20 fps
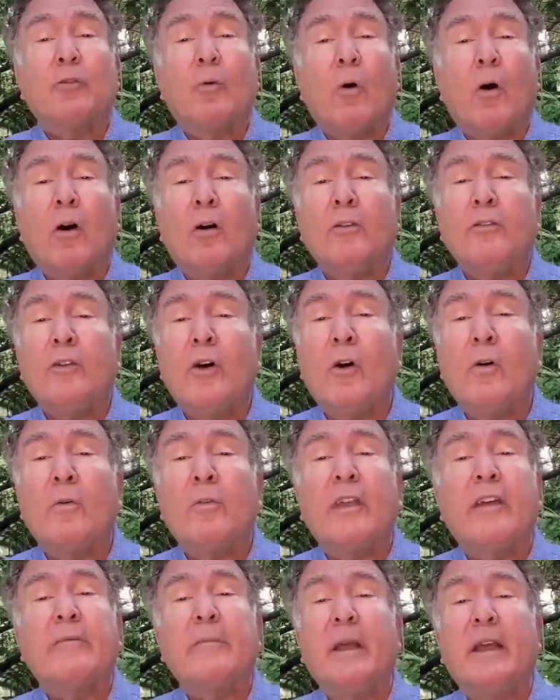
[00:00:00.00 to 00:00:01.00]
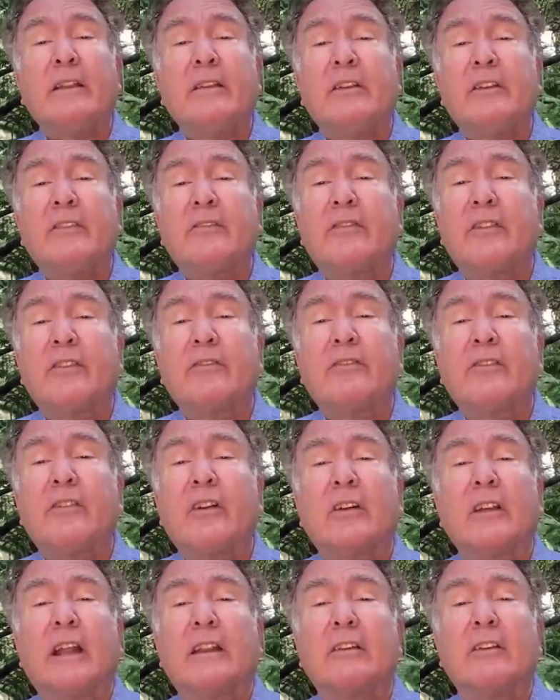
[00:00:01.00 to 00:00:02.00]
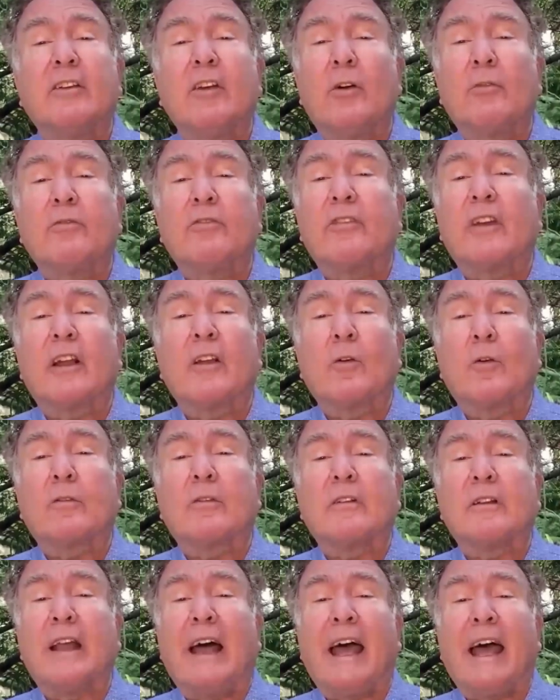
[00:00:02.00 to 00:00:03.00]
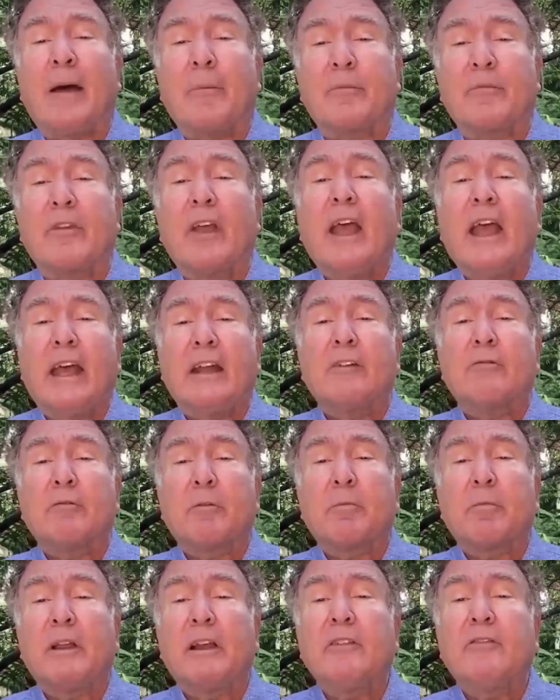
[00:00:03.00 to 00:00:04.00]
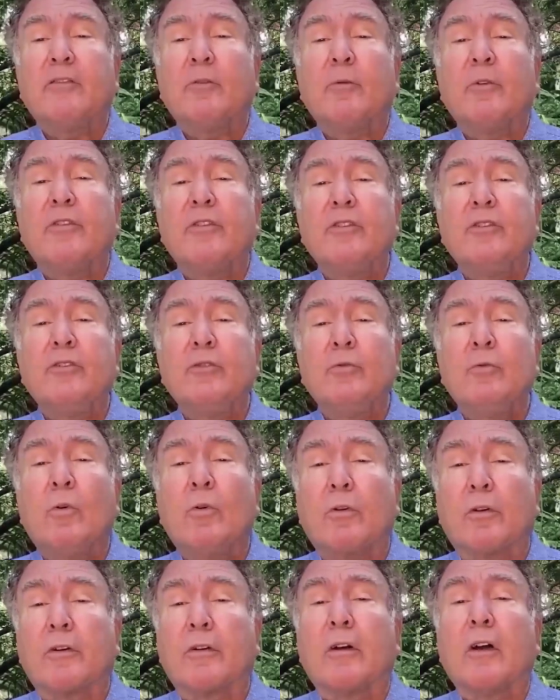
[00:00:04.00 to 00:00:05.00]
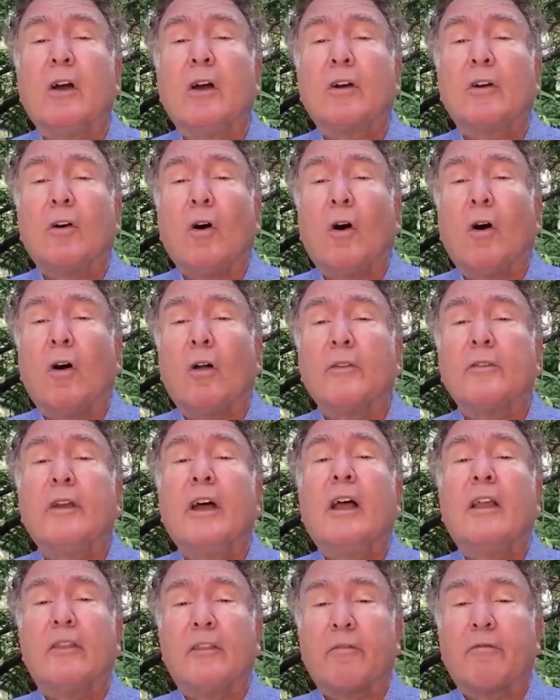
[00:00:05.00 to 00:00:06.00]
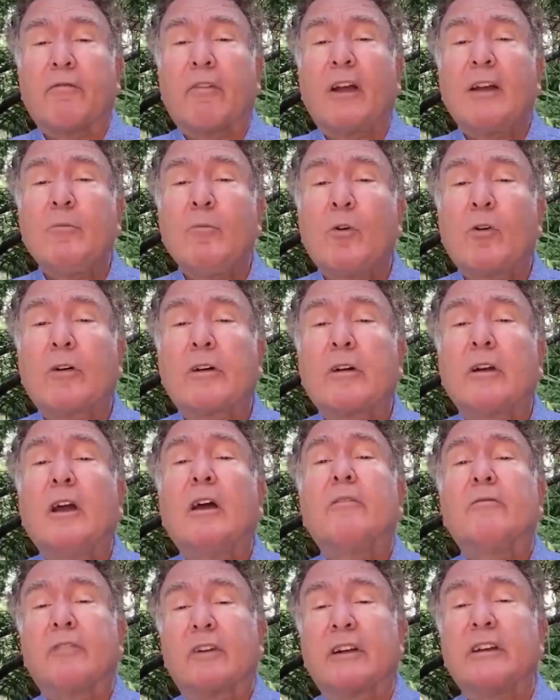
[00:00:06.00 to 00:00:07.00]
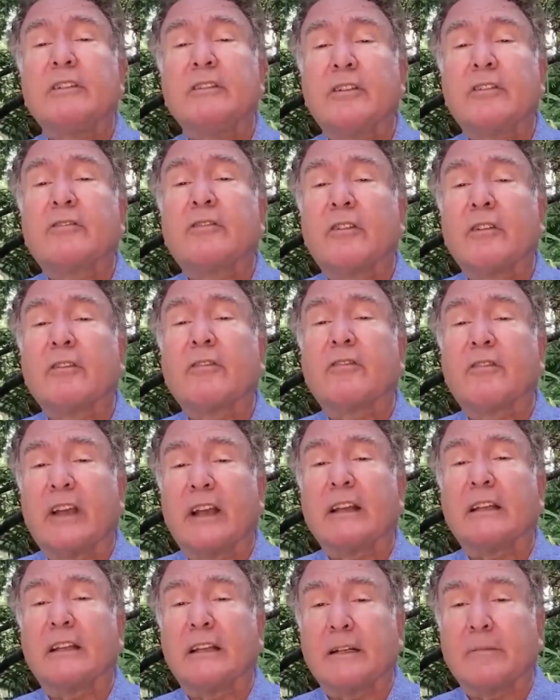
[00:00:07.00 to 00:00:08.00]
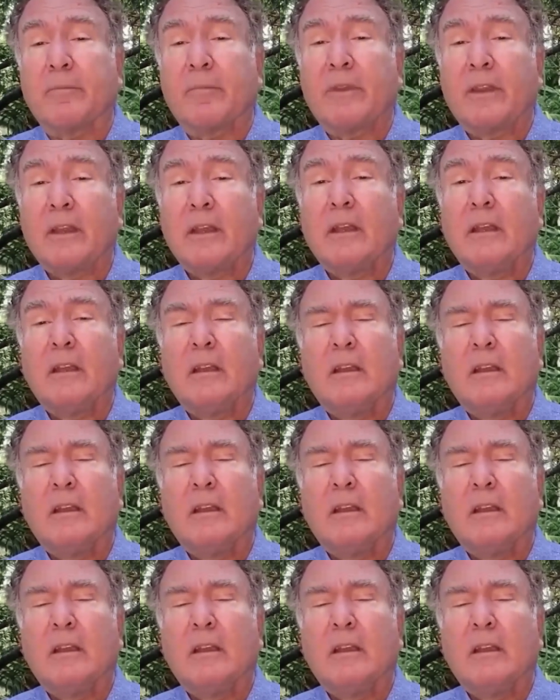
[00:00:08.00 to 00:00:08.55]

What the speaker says: As you all know, they've made the decision to let the no-sail order lapse and to replace it with a new order called the Framework for Conditional Sailing.